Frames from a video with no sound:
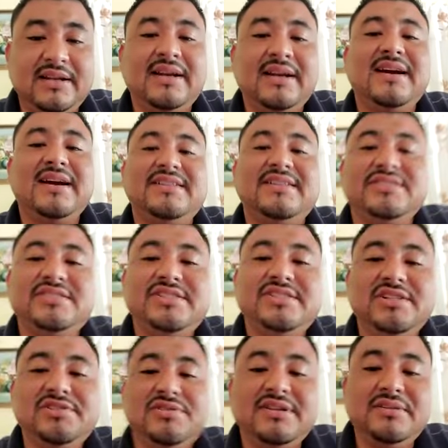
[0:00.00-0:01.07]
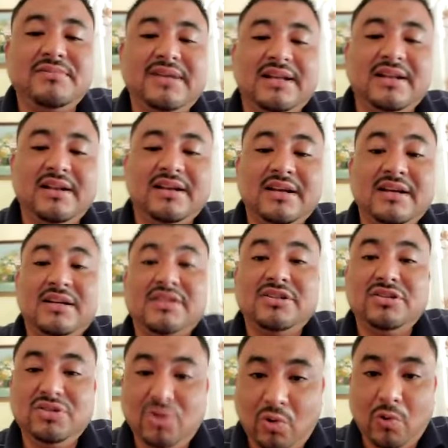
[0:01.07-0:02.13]
Because the children will
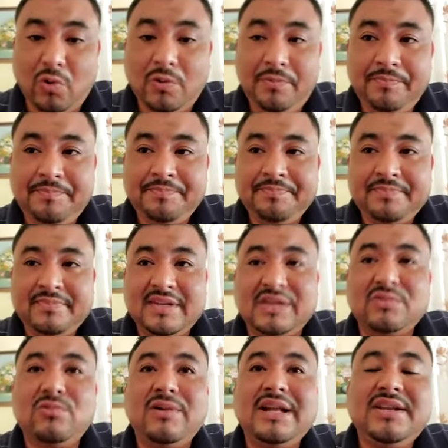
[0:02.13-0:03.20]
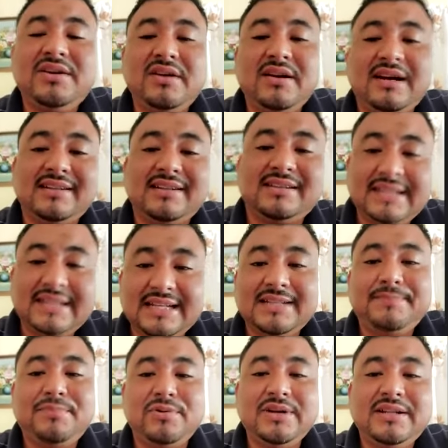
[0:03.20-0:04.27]
know that when you are at that
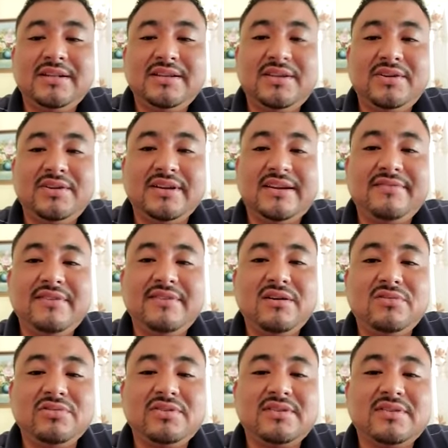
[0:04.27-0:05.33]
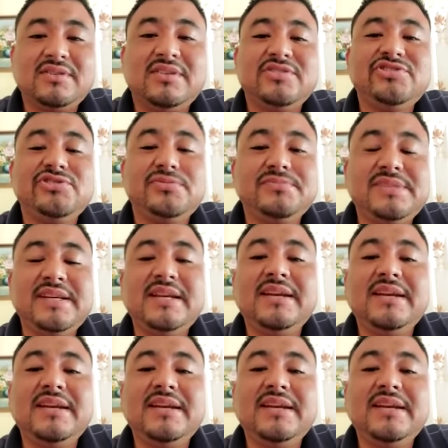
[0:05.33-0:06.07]
point, you're giving out something